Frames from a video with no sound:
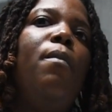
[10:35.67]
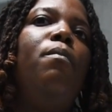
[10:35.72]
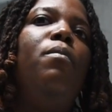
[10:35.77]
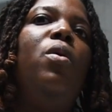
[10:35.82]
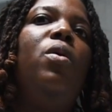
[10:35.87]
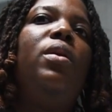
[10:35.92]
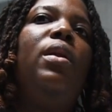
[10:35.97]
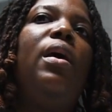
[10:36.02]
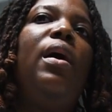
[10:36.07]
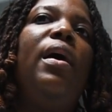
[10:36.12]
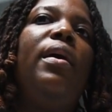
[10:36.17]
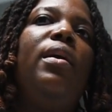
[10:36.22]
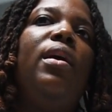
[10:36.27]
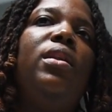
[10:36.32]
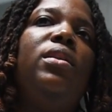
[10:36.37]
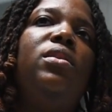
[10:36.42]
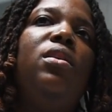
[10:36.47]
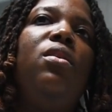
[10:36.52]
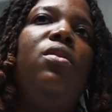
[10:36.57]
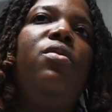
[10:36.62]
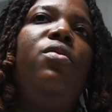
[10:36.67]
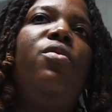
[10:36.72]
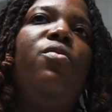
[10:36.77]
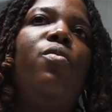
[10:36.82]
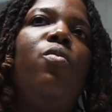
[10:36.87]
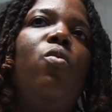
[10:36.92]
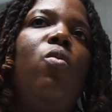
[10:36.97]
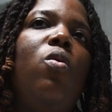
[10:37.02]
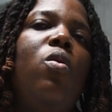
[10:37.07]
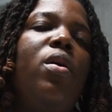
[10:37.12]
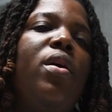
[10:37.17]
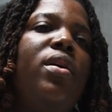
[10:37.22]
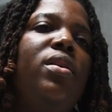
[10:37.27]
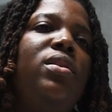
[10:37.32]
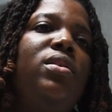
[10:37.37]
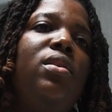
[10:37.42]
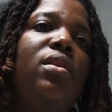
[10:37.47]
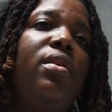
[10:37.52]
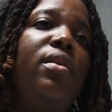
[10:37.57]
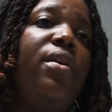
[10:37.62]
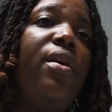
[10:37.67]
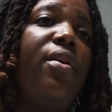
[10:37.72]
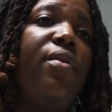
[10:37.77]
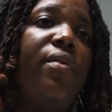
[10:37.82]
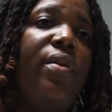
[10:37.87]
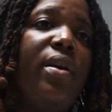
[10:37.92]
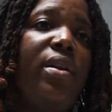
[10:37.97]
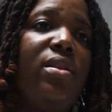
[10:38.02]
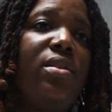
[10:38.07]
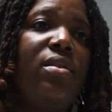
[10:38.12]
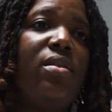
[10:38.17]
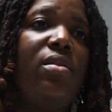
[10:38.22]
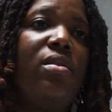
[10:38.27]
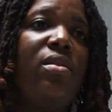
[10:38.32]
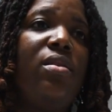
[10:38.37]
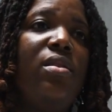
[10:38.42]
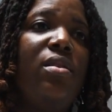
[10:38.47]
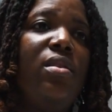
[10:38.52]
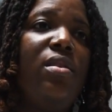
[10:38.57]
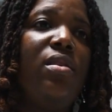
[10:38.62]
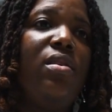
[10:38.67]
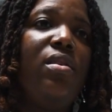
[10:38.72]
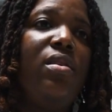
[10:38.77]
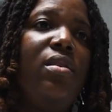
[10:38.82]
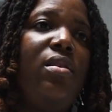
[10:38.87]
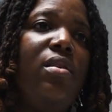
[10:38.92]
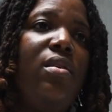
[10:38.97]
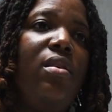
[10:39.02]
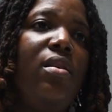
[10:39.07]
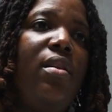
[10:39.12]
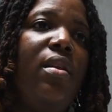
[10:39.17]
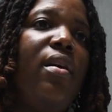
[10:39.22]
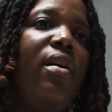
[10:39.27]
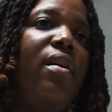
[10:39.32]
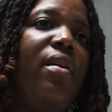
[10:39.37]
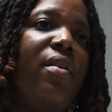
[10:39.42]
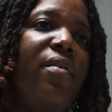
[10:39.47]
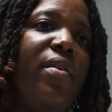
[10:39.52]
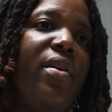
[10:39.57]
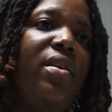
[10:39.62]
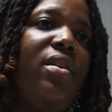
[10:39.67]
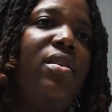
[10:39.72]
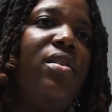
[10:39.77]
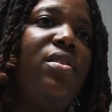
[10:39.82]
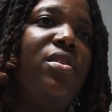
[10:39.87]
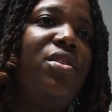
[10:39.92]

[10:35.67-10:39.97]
But I can tell you the rewards, they're great. Mm-hmm. They are great.